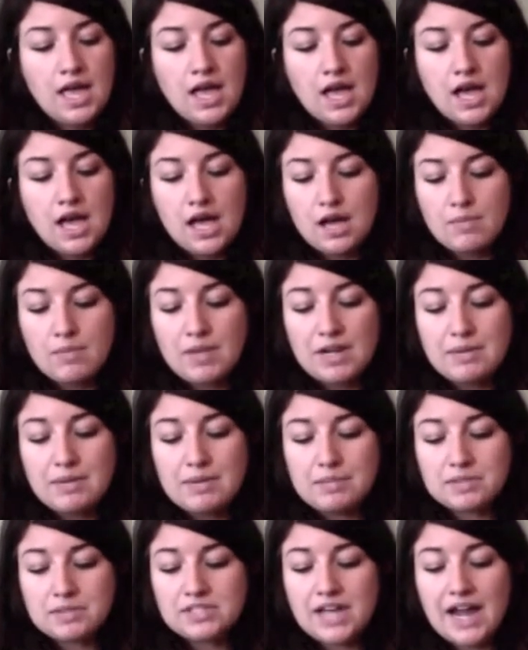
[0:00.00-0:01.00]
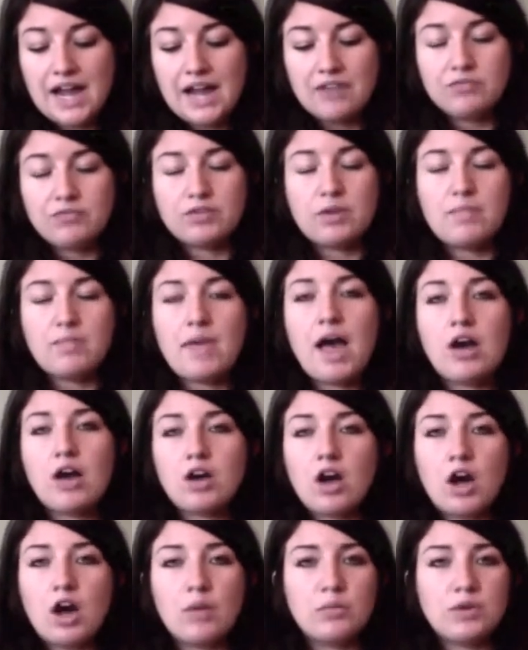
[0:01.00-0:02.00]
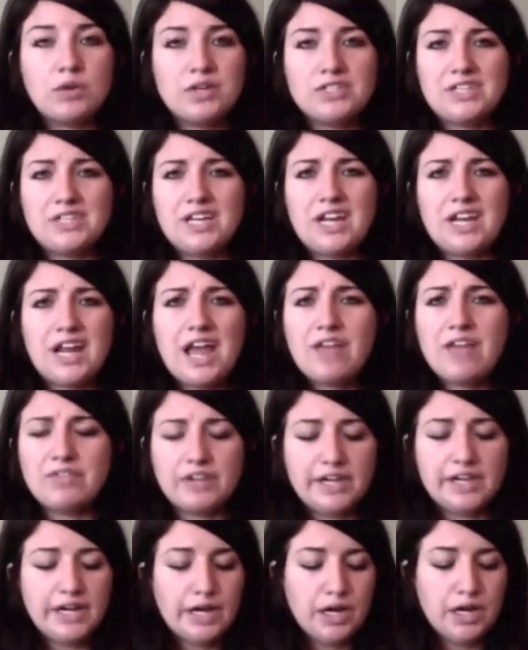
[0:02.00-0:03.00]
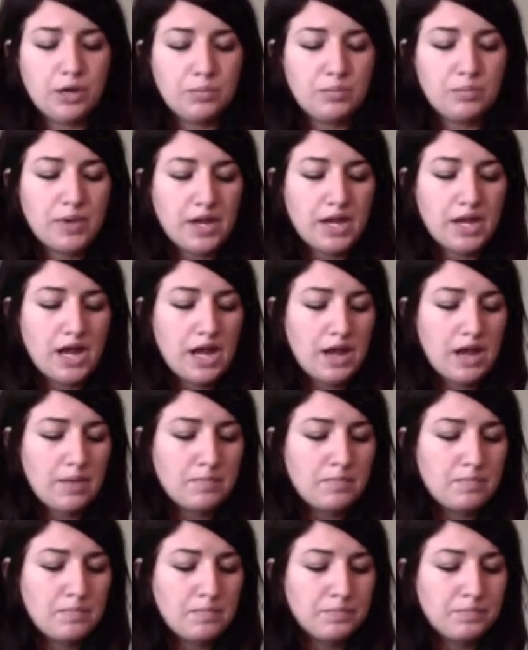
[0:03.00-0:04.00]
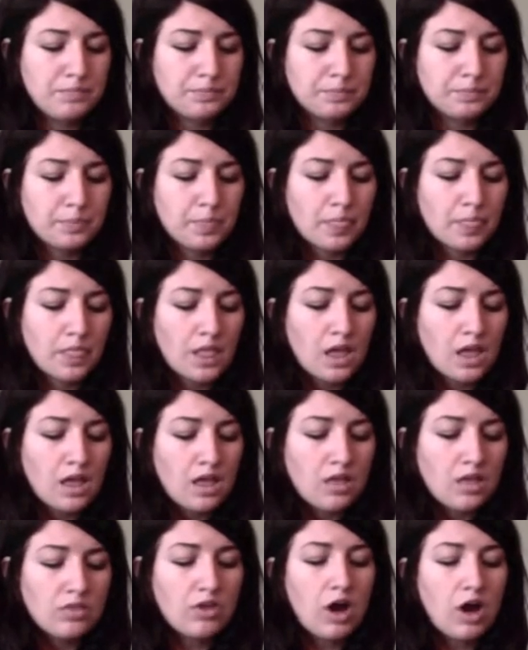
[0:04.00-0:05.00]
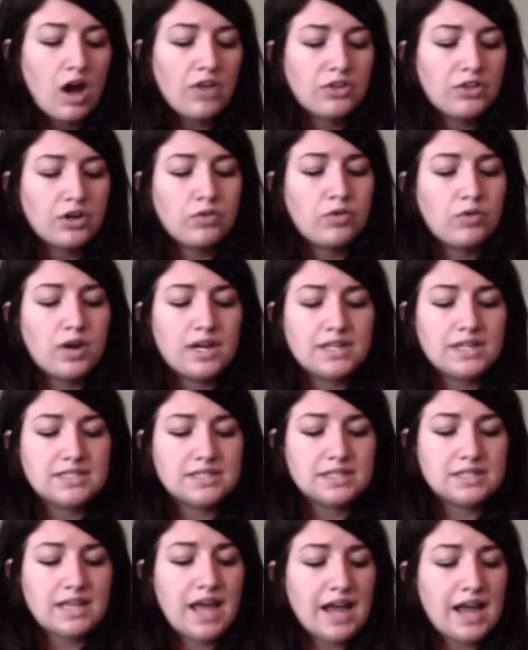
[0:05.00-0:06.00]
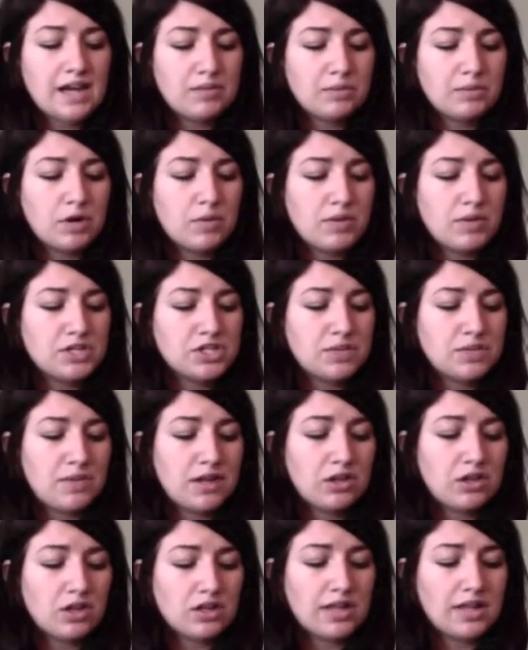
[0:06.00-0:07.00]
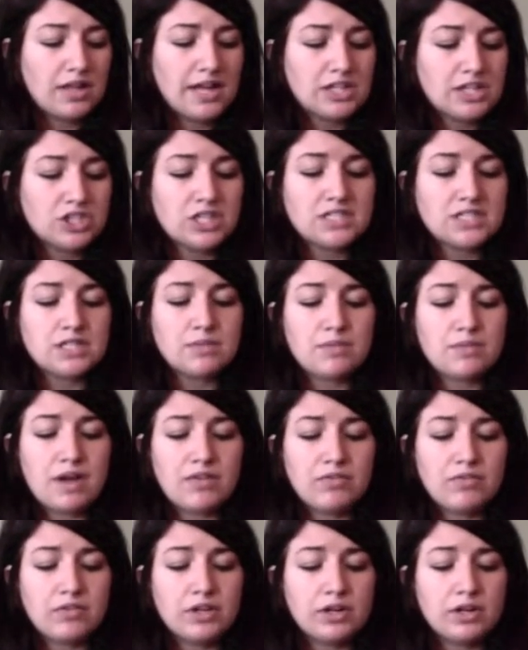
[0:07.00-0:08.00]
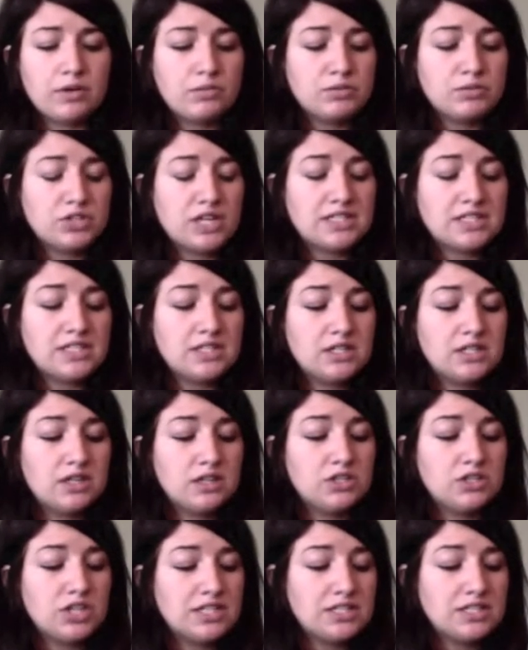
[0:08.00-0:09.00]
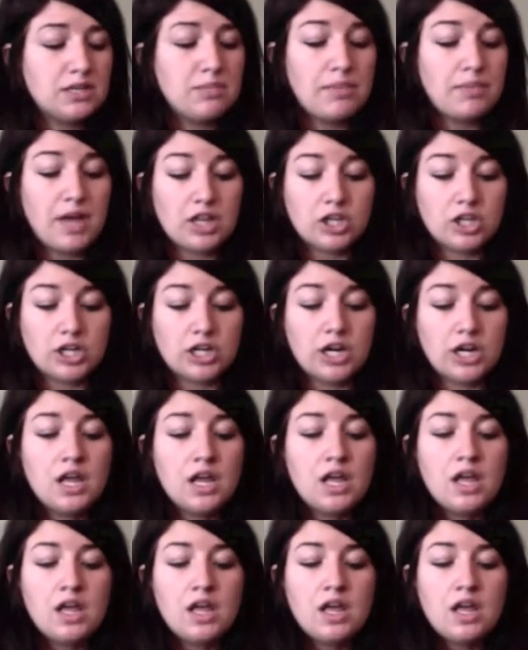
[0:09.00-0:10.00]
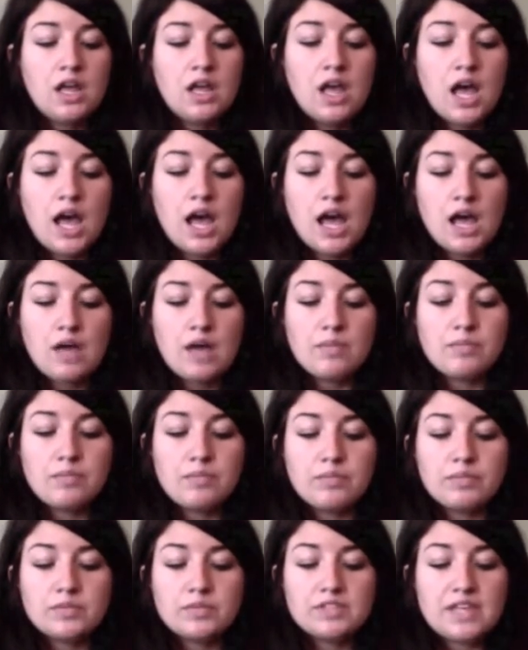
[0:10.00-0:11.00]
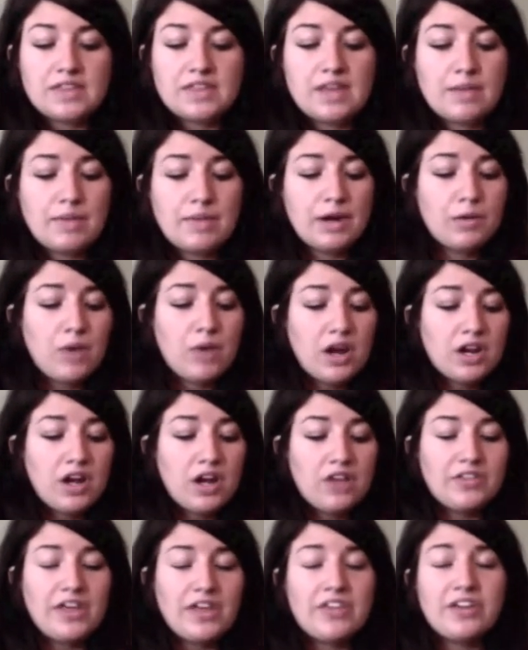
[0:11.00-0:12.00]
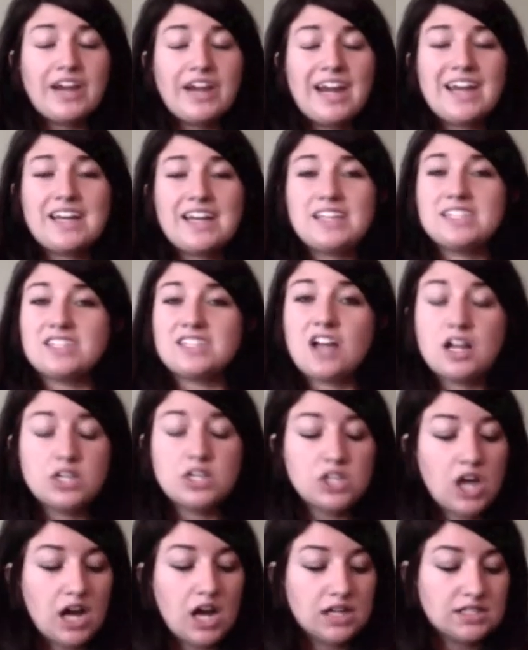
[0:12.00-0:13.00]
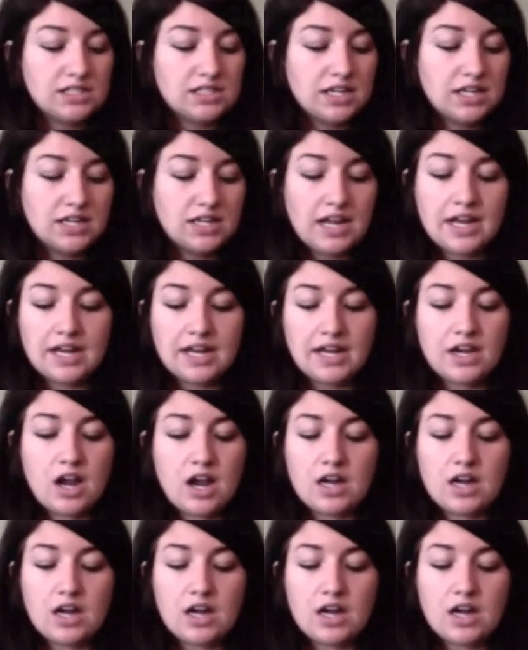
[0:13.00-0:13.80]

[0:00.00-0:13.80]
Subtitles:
Many people die from alcohol poisoning every year, but the author of What is the End of Prohibition May Look Like, Justin Butler, said that marijuana, on the other hand, is non-toxic and cannot